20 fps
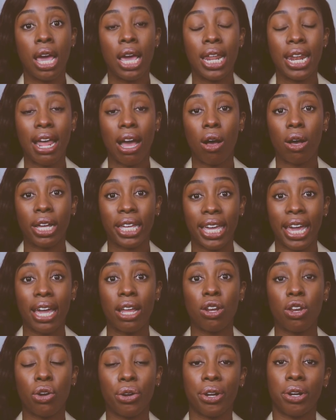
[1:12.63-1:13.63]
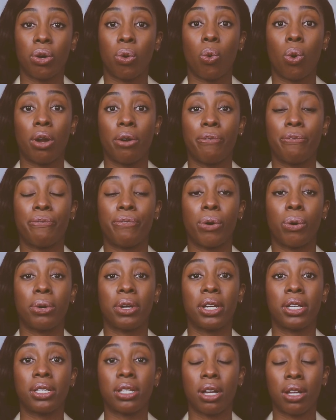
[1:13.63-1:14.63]
Now again, you're going to want to
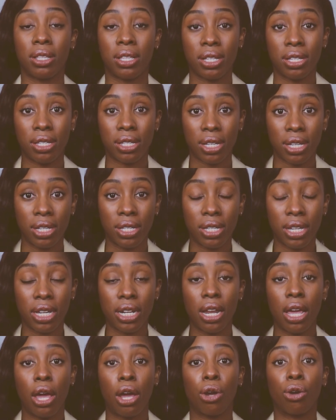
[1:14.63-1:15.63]
focus on the season,